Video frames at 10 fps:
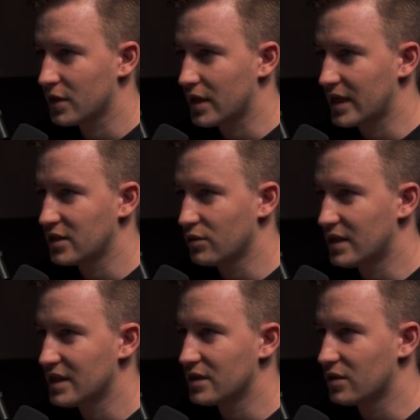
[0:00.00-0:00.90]
Okay, so
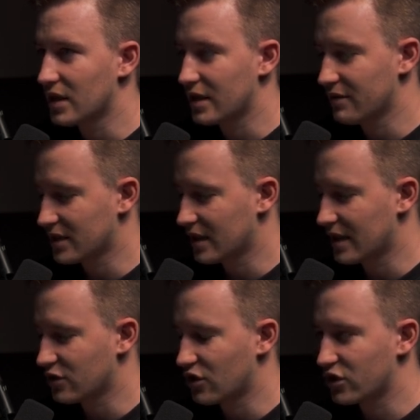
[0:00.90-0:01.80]
this is gonna give us that
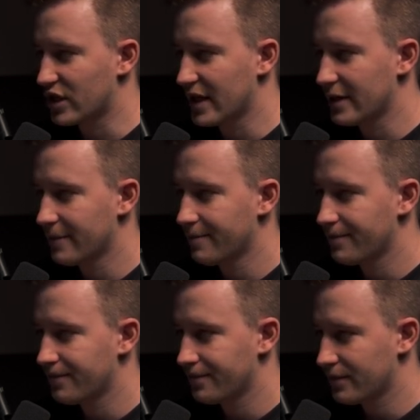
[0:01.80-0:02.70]
extra shake,
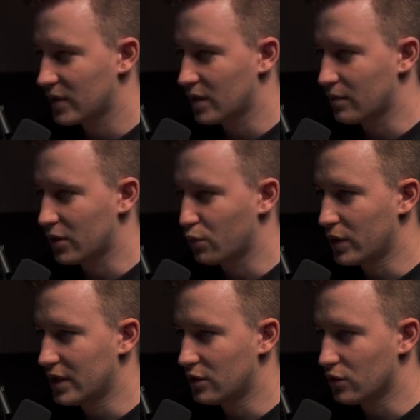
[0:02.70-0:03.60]
but
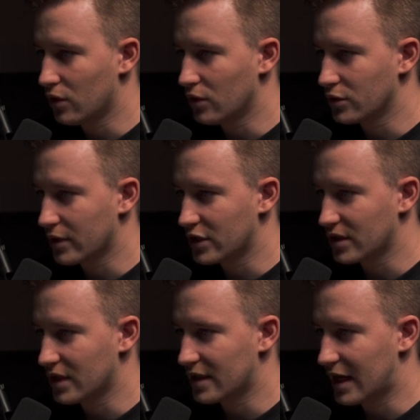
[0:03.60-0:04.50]
we need to also
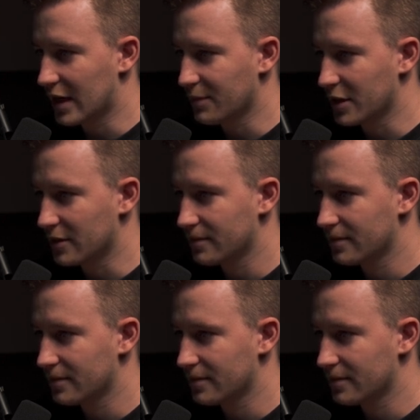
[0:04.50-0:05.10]
adjust the timing.